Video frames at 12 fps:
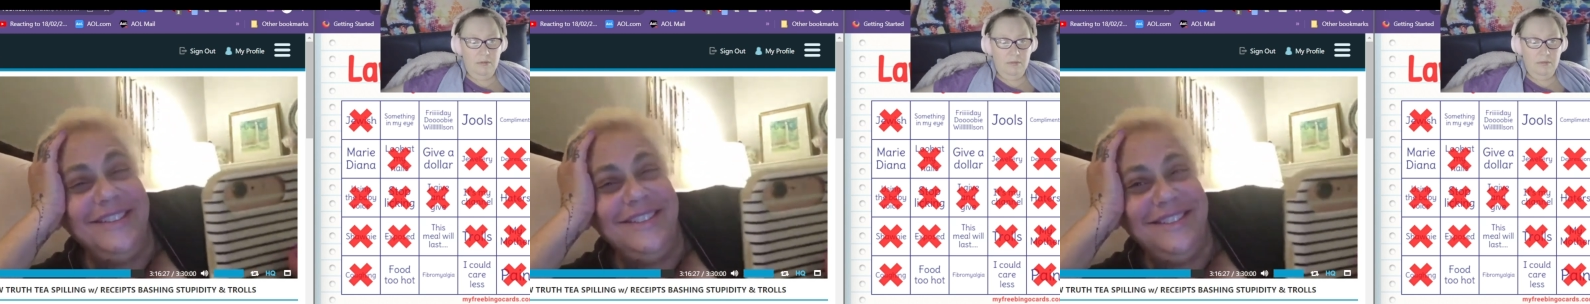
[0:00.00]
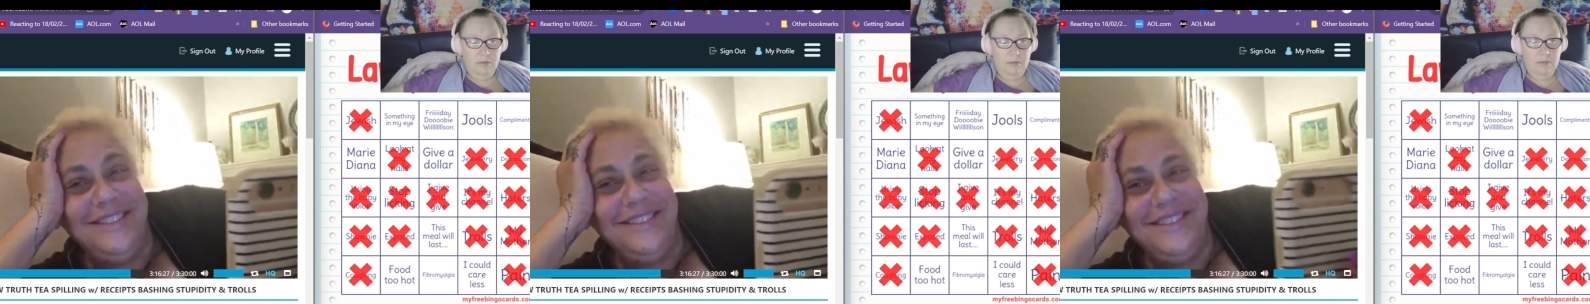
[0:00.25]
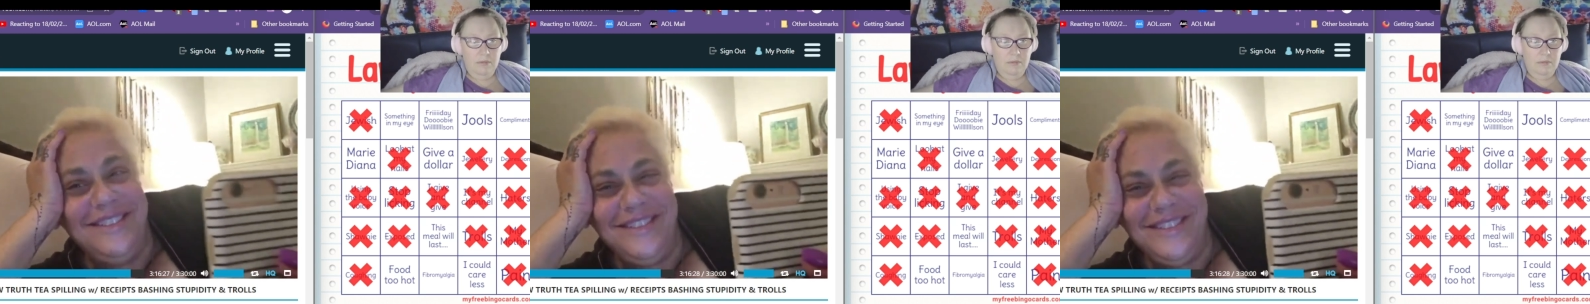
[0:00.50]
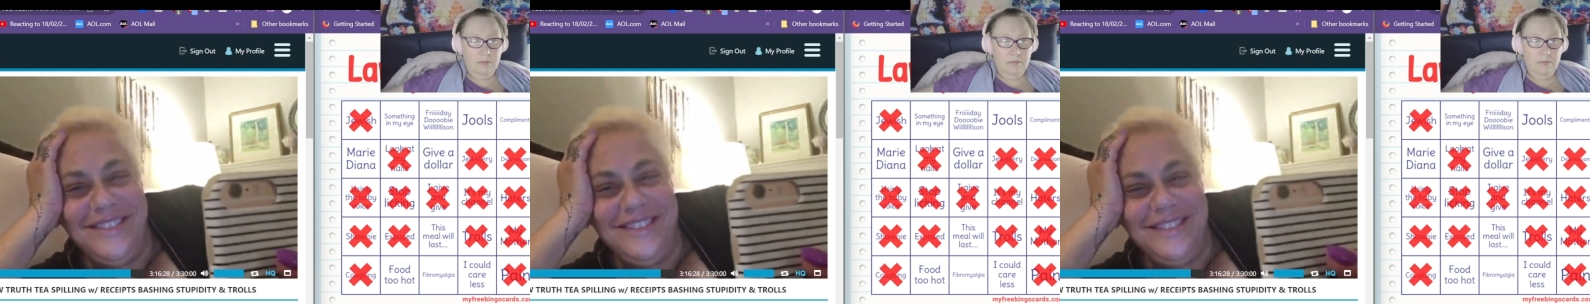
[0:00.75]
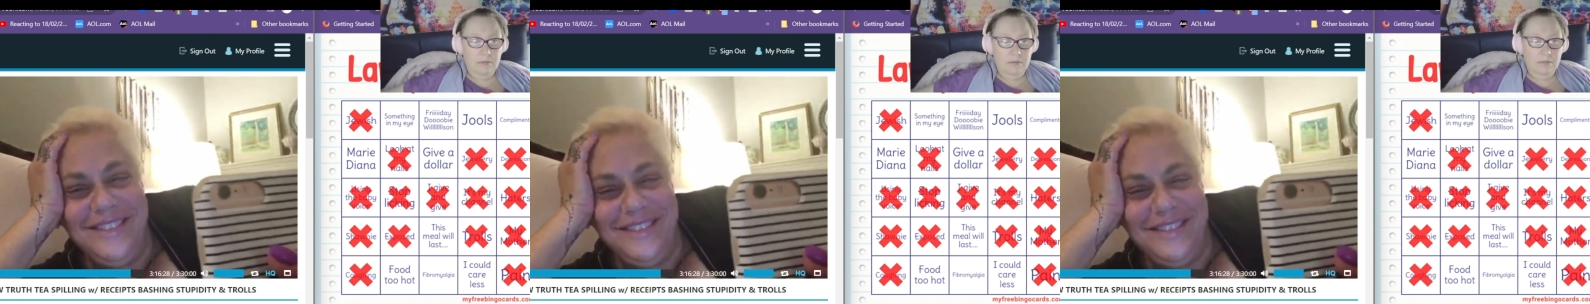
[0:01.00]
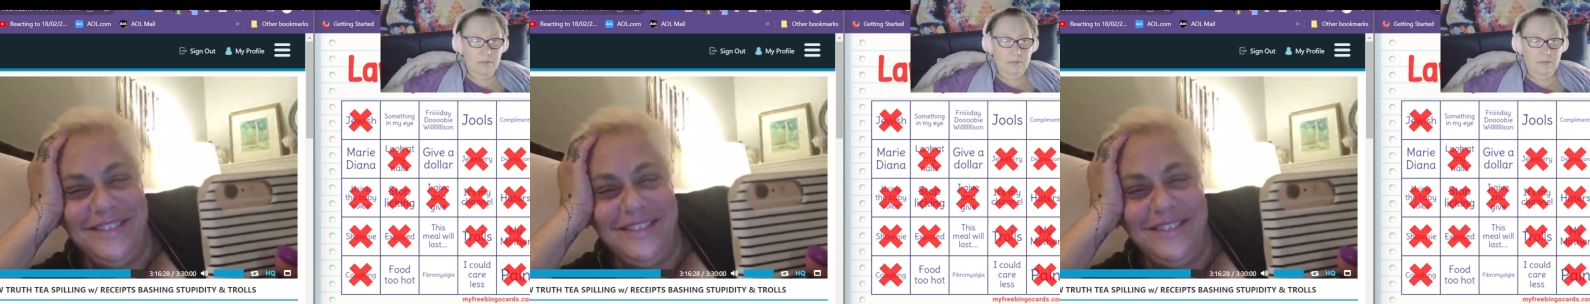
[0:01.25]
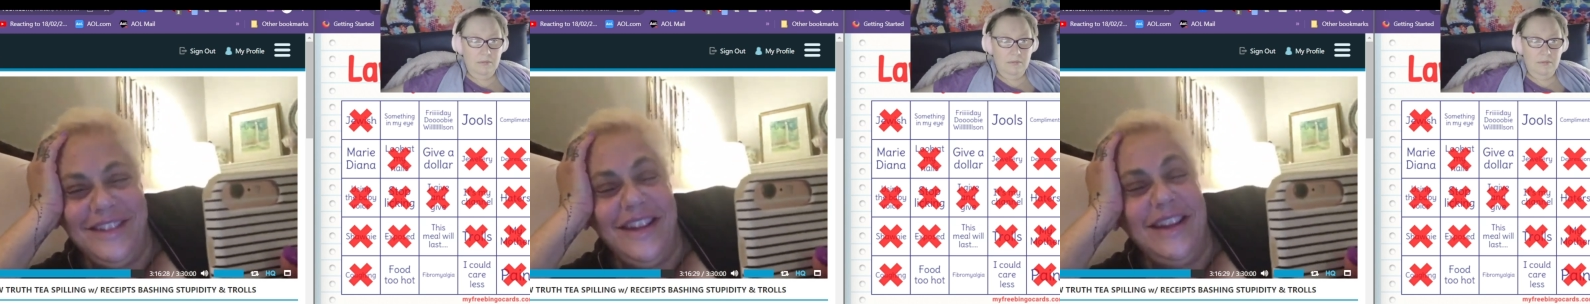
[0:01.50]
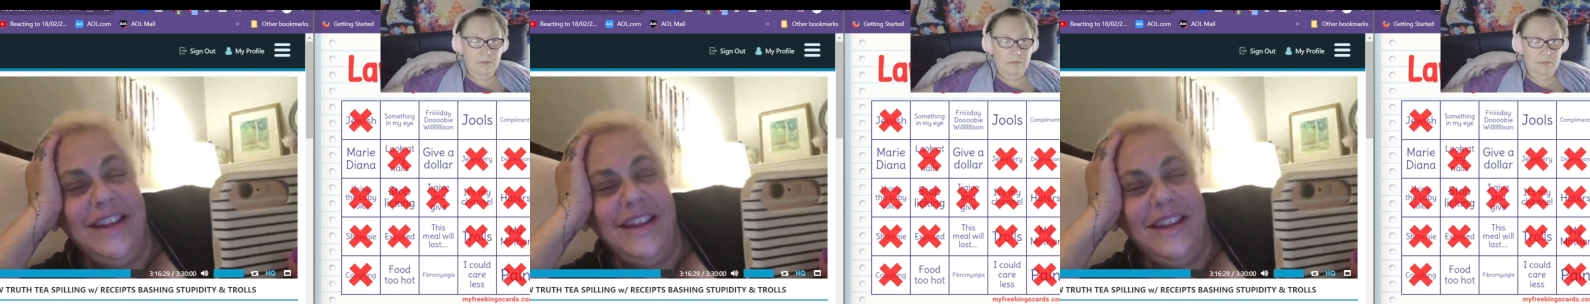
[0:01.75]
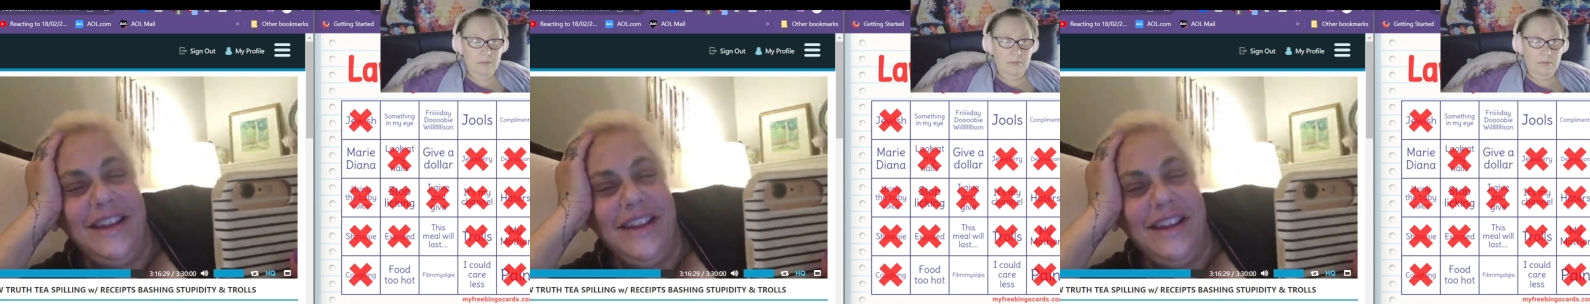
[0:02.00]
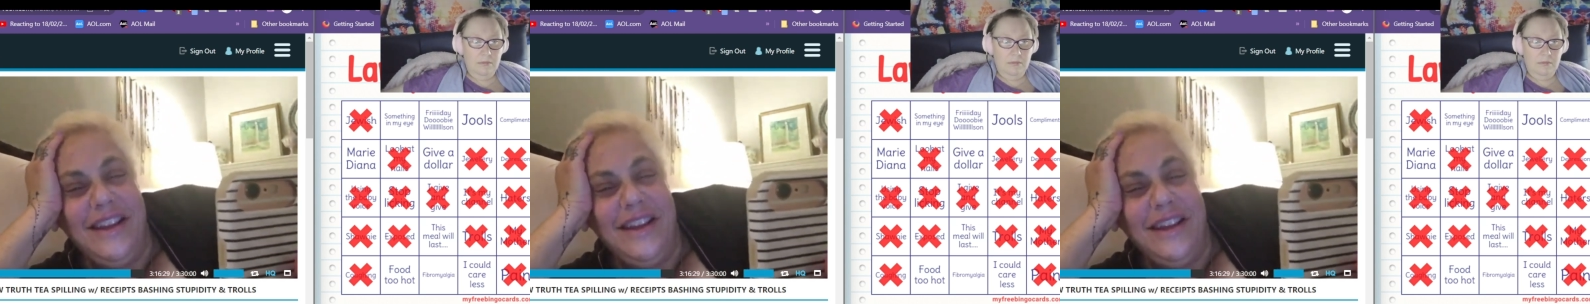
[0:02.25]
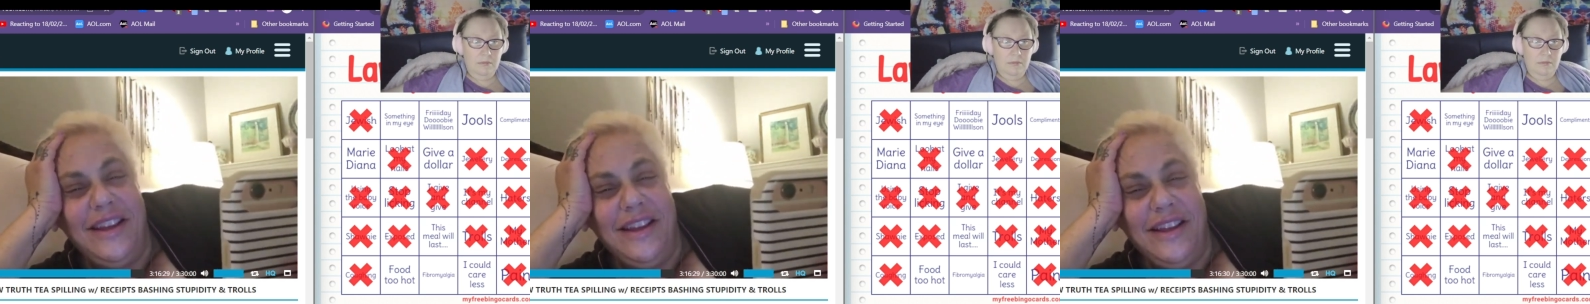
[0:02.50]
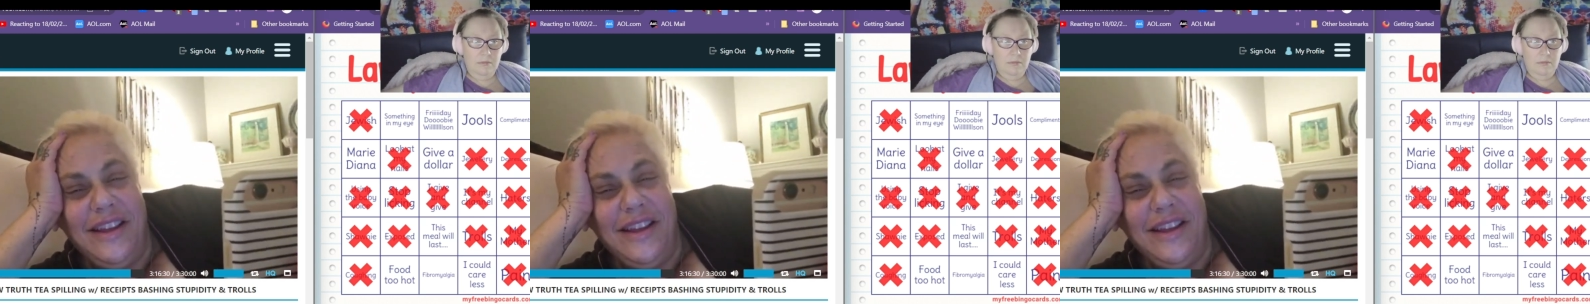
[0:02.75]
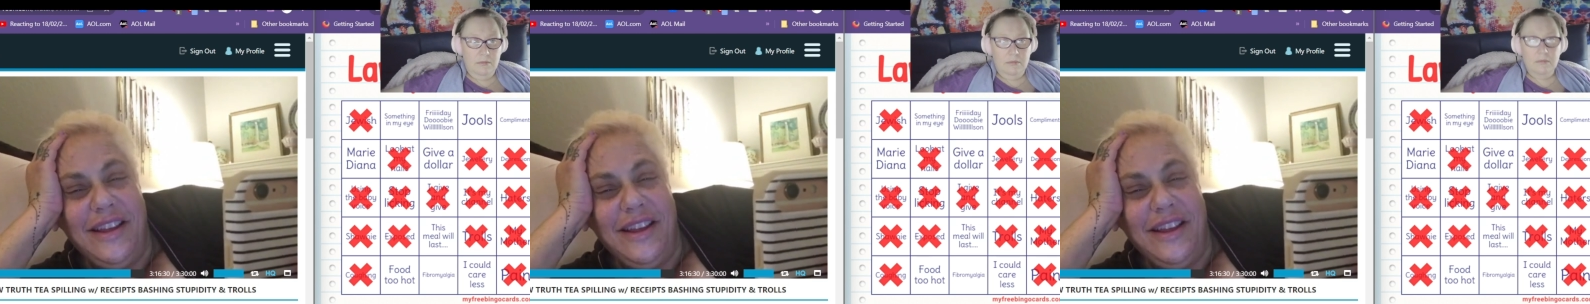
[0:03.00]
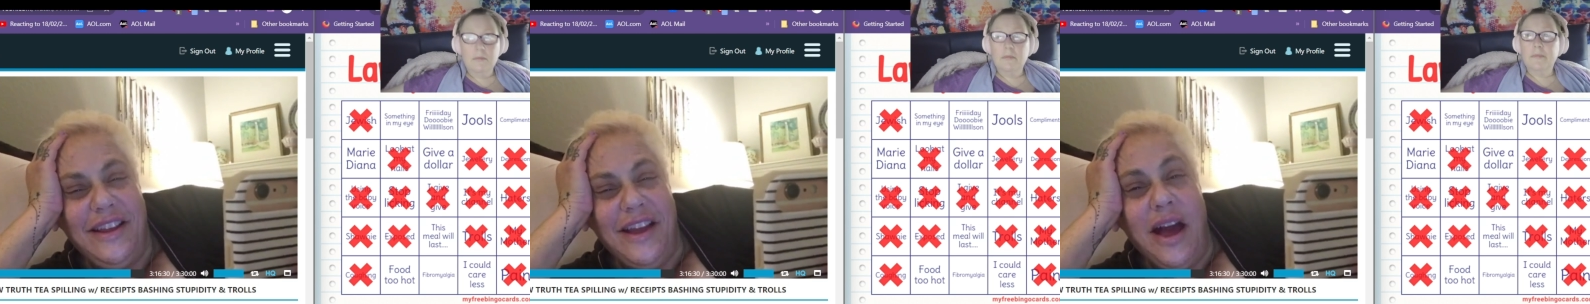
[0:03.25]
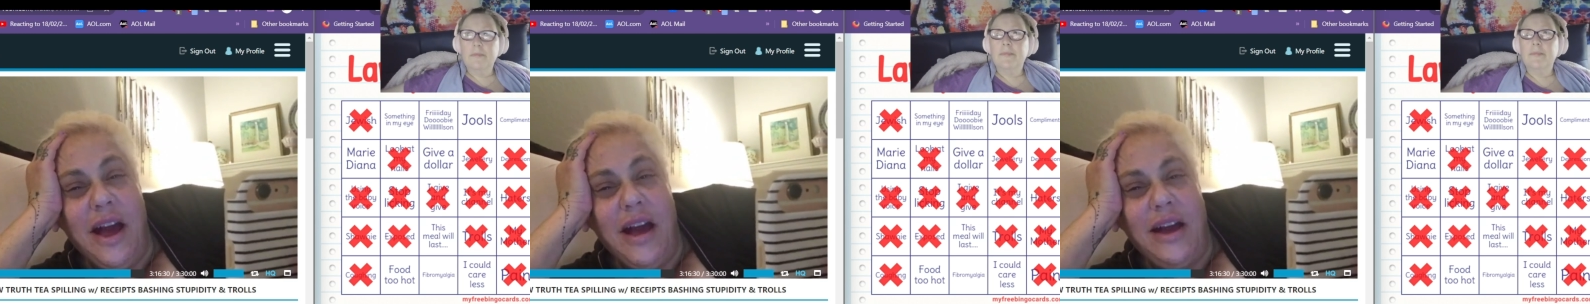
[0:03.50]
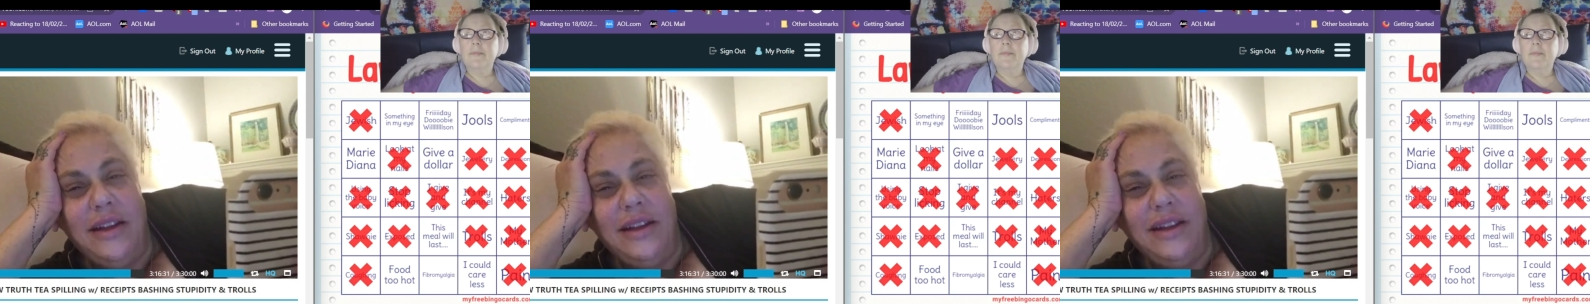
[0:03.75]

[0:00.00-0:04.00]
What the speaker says: (no one is talking)